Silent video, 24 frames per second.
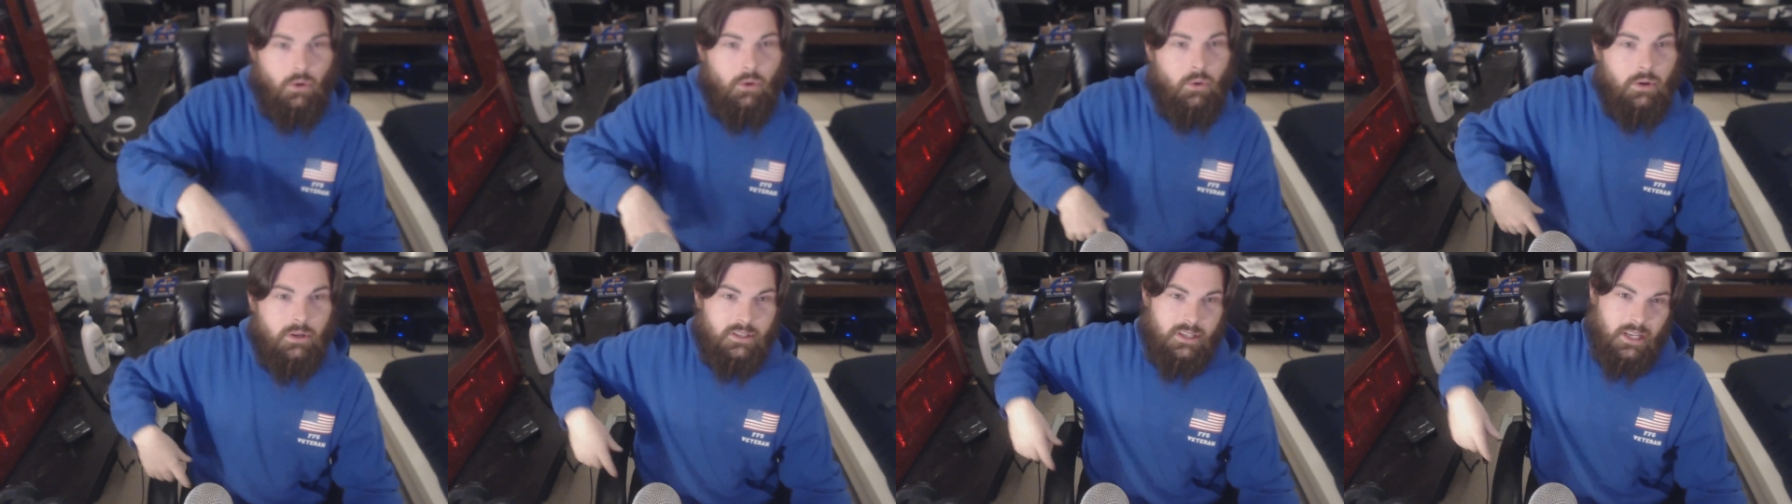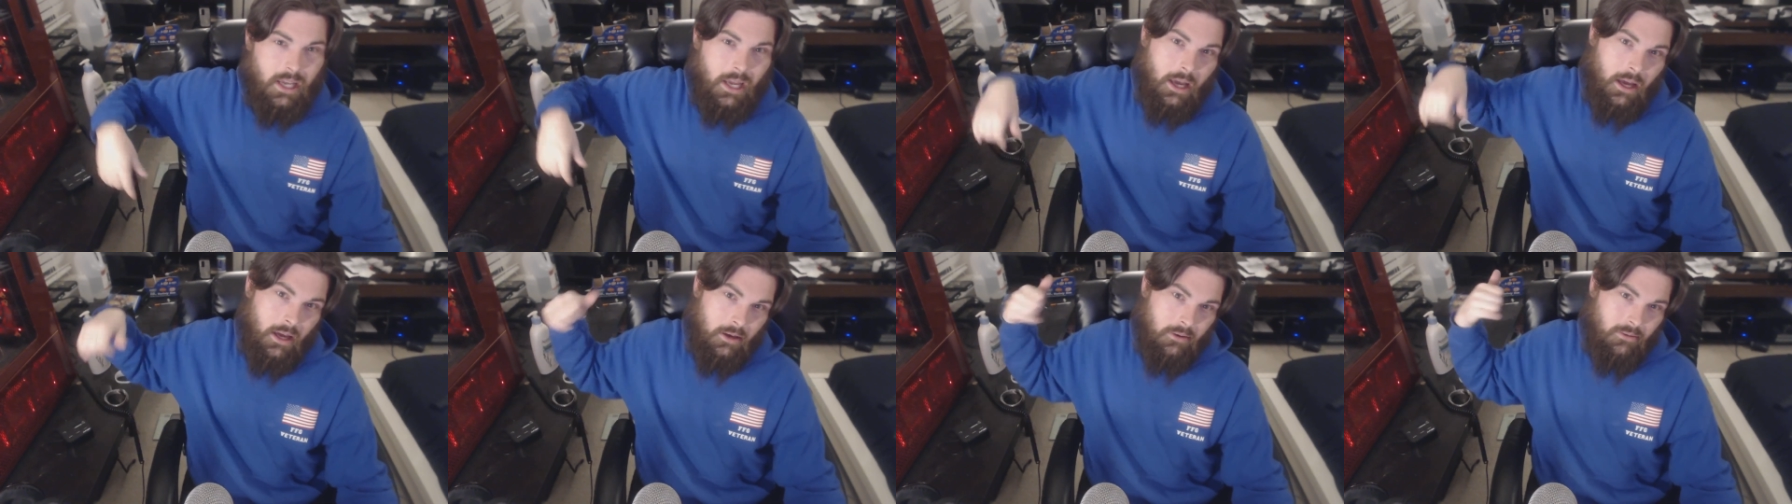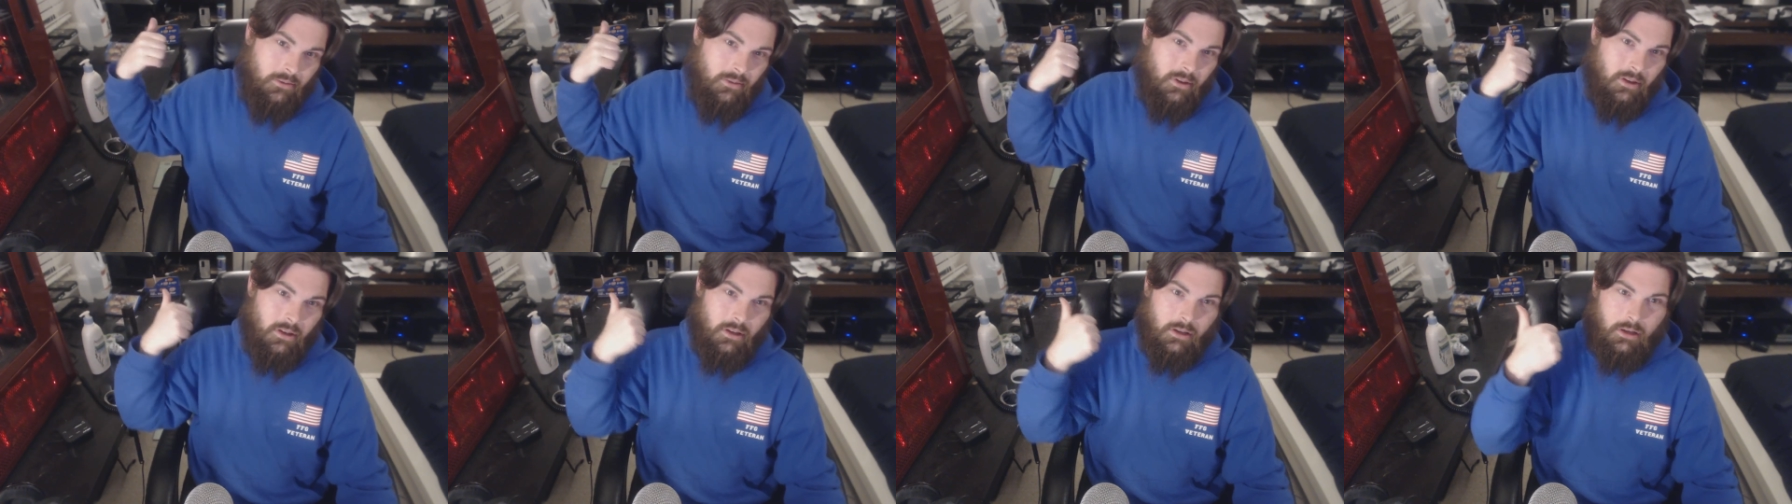always
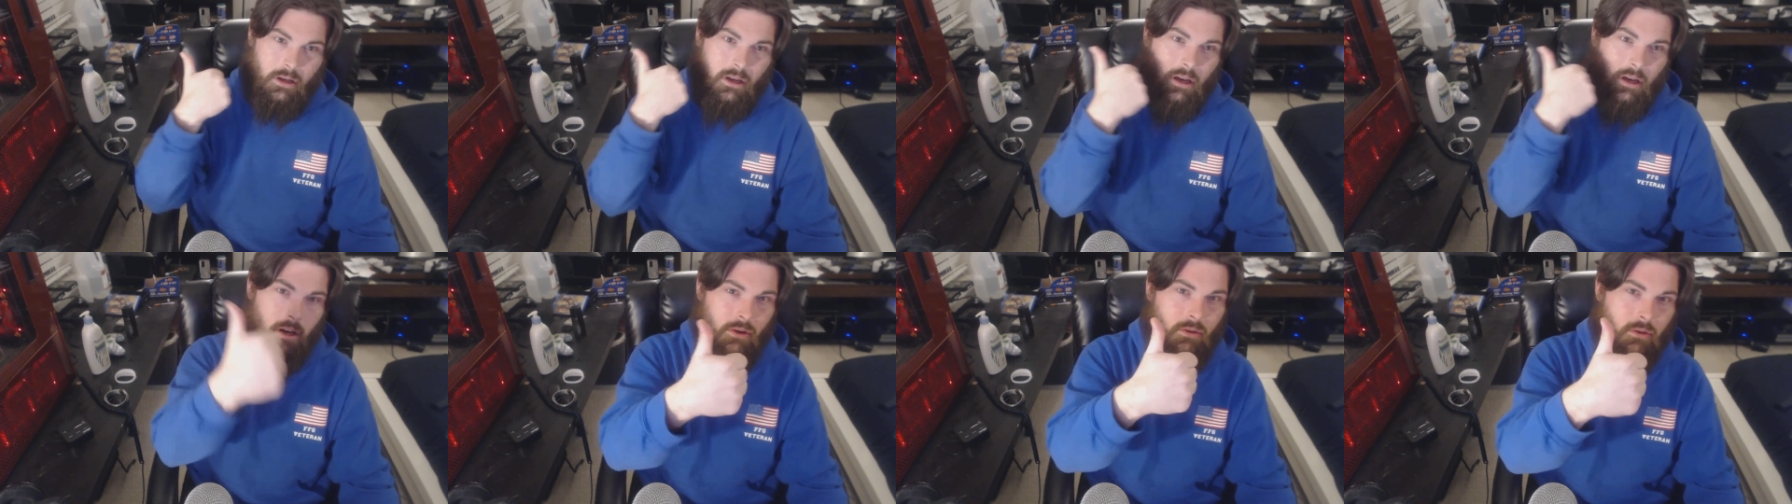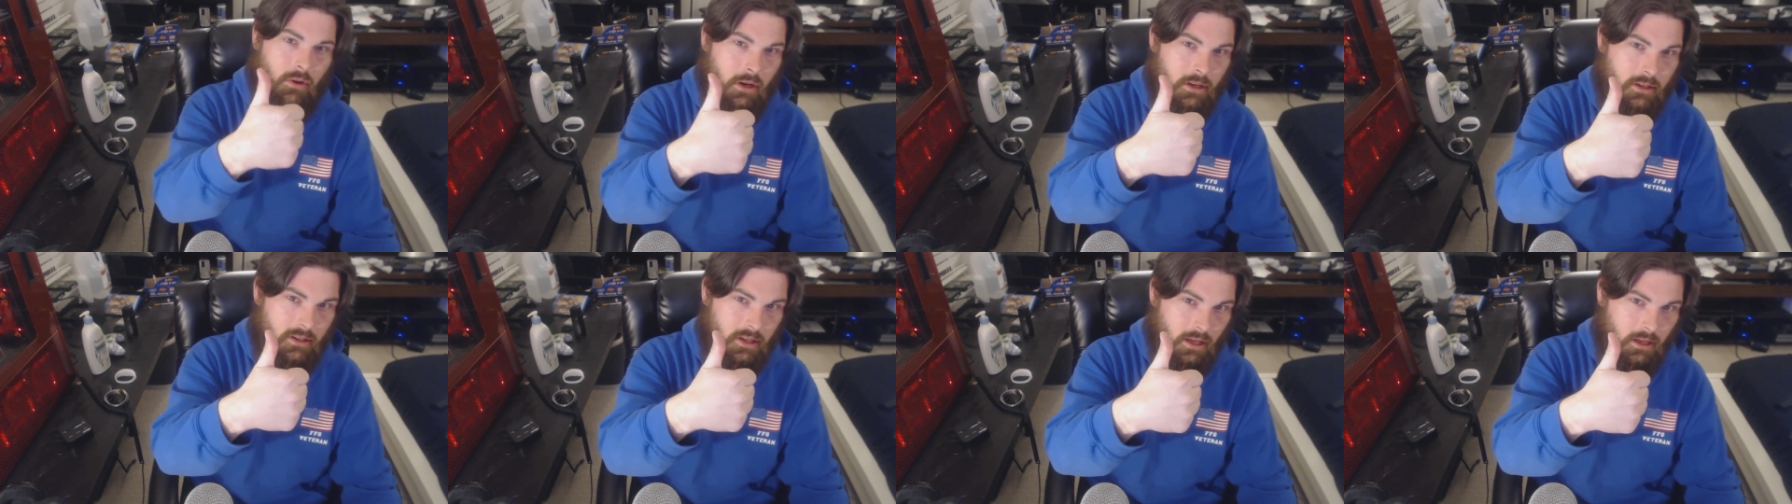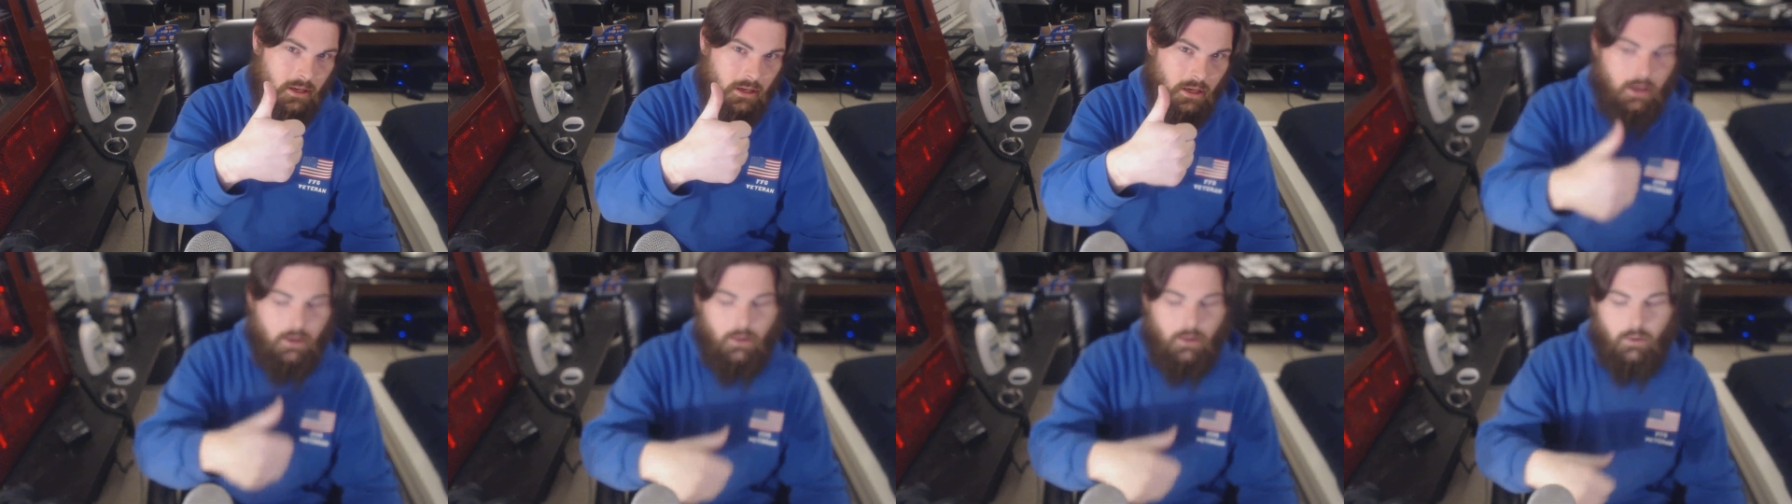have a great
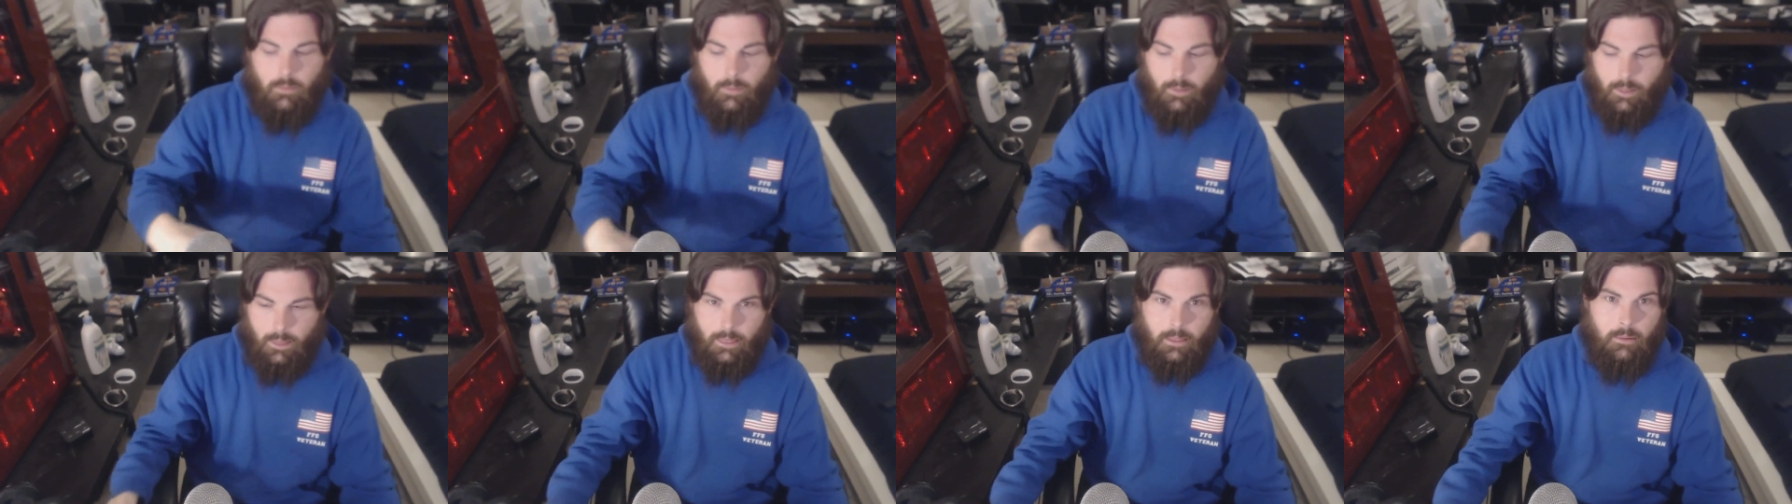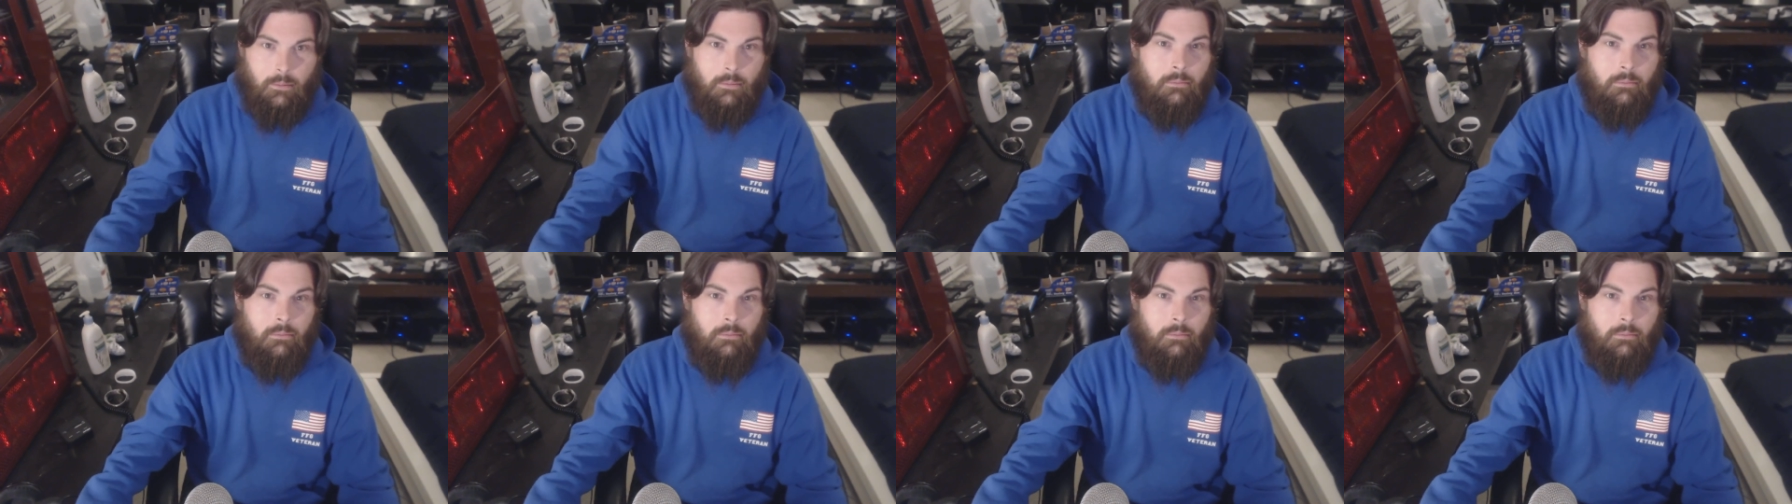day now.